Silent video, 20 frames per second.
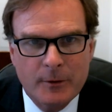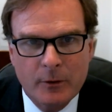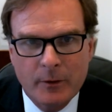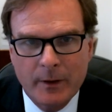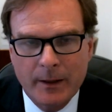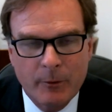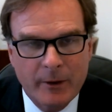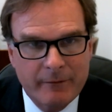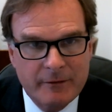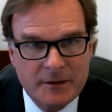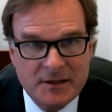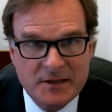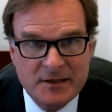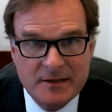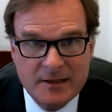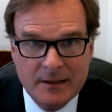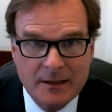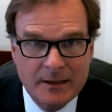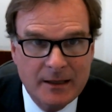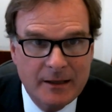program, we have a
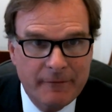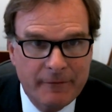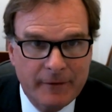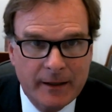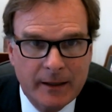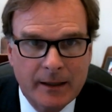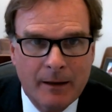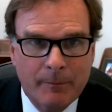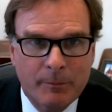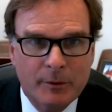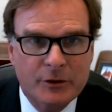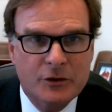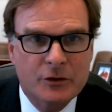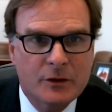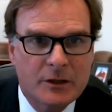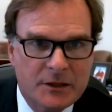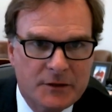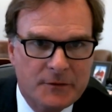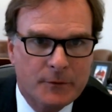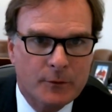significant
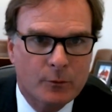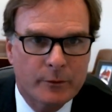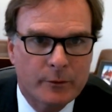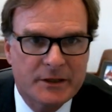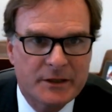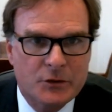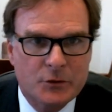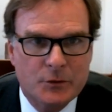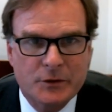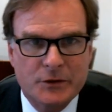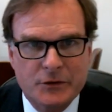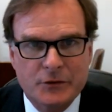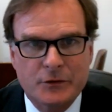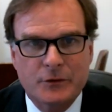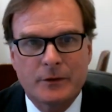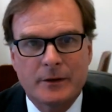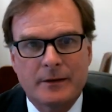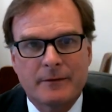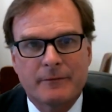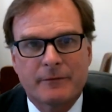opportunities for resources
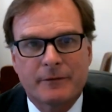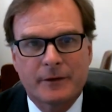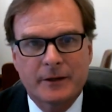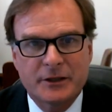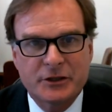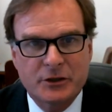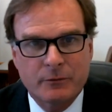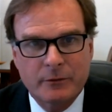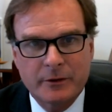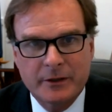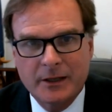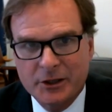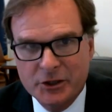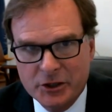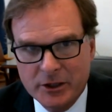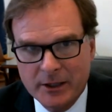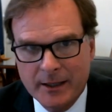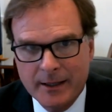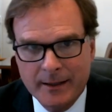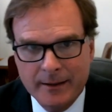through the Inflation
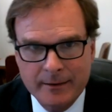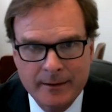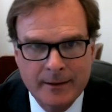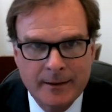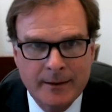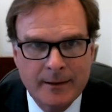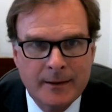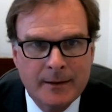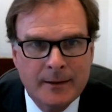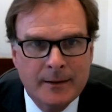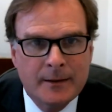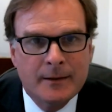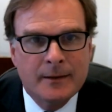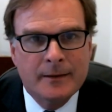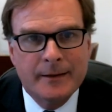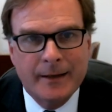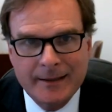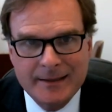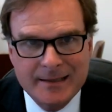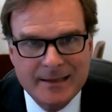Reduction Act.
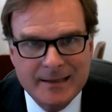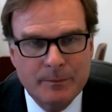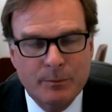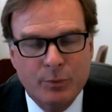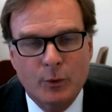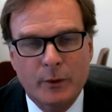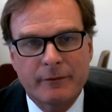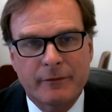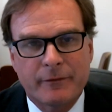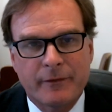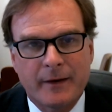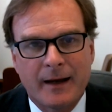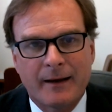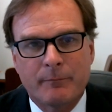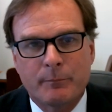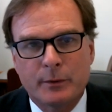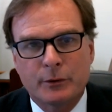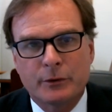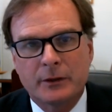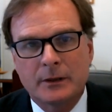
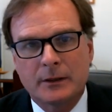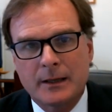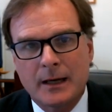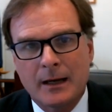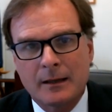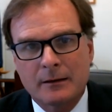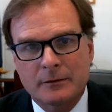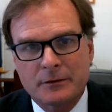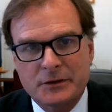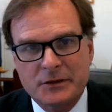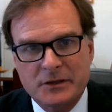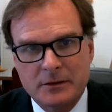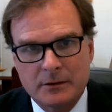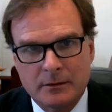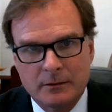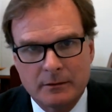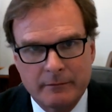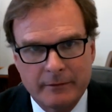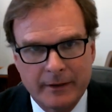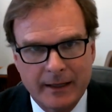$19.5 billion
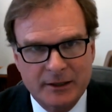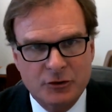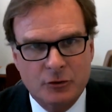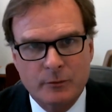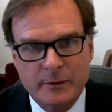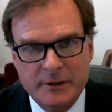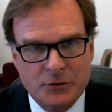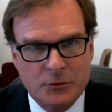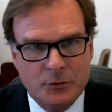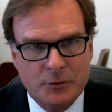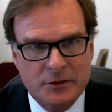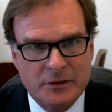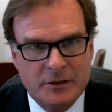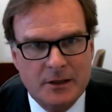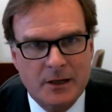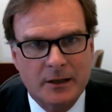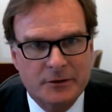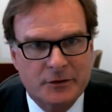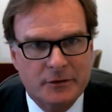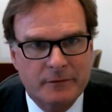in natural resources
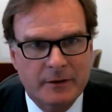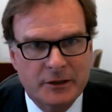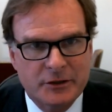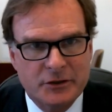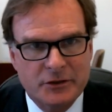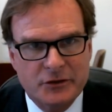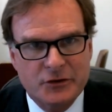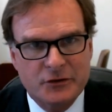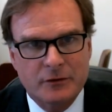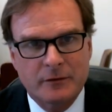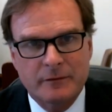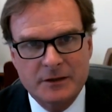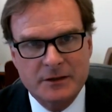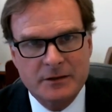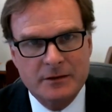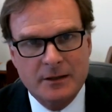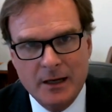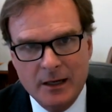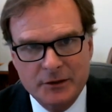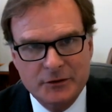conservation
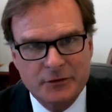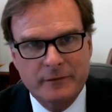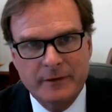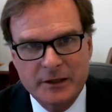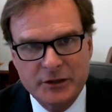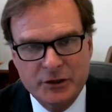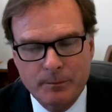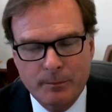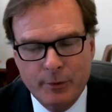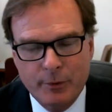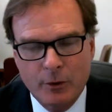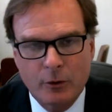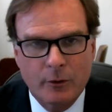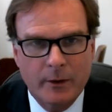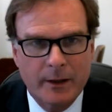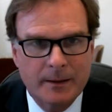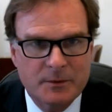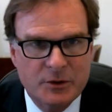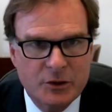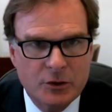service conservation
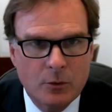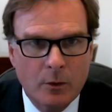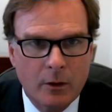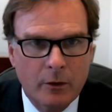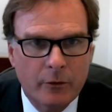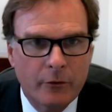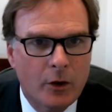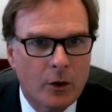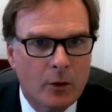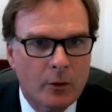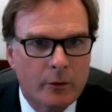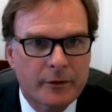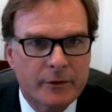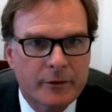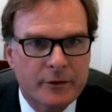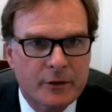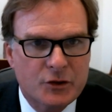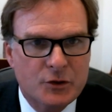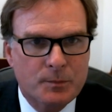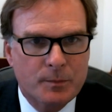programs. You all know
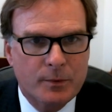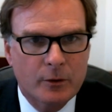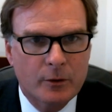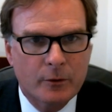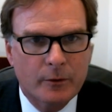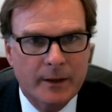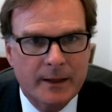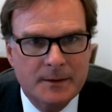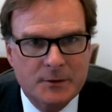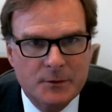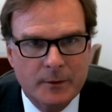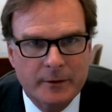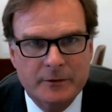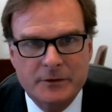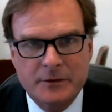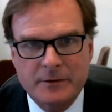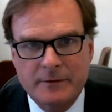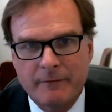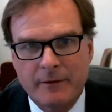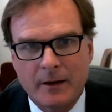that those programs, whether
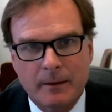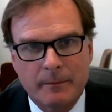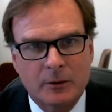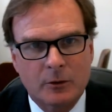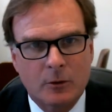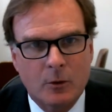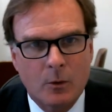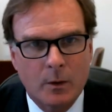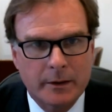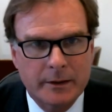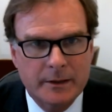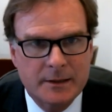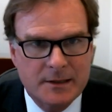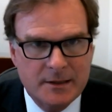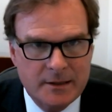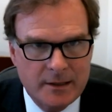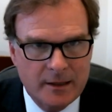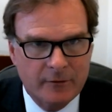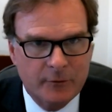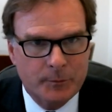it's the Environmental Quality
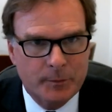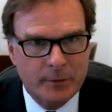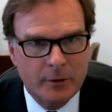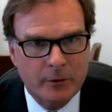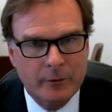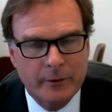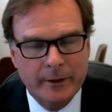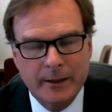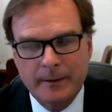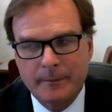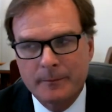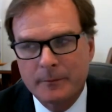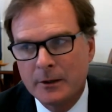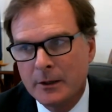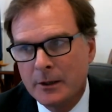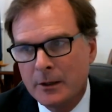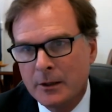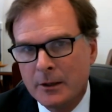Incentive Program,